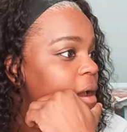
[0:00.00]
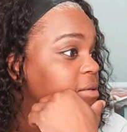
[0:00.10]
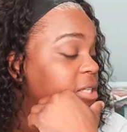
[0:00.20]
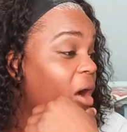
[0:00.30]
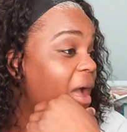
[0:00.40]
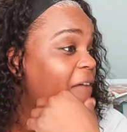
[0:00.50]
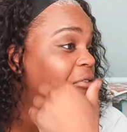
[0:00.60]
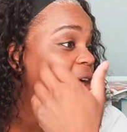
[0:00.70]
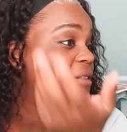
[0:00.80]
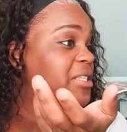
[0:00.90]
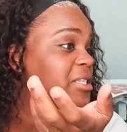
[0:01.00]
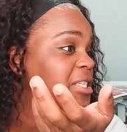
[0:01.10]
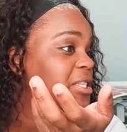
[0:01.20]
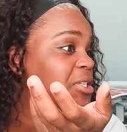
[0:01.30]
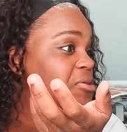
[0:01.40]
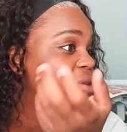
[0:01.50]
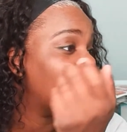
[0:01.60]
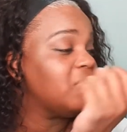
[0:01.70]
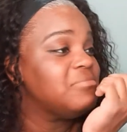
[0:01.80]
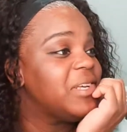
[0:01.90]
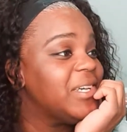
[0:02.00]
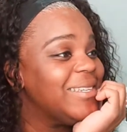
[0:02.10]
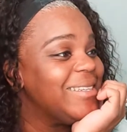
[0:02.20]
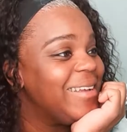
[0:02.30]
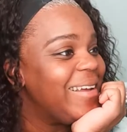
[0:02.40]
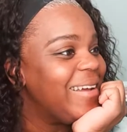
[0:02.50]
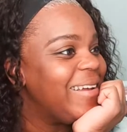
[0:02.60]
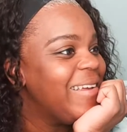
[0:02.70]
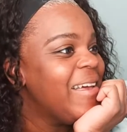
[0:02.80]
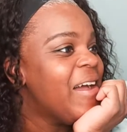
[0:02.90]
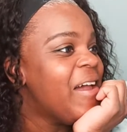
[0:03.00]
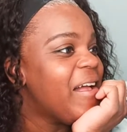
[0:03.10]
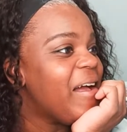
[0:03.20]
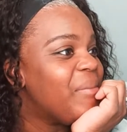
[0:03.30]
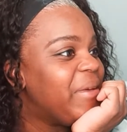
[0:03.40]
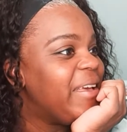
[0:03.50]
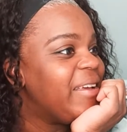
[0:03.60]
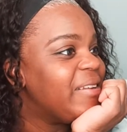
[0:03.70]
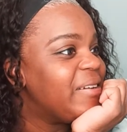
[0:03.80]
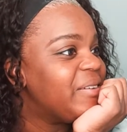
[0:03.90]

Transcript: Y'all have nothing to listen to though. I mean,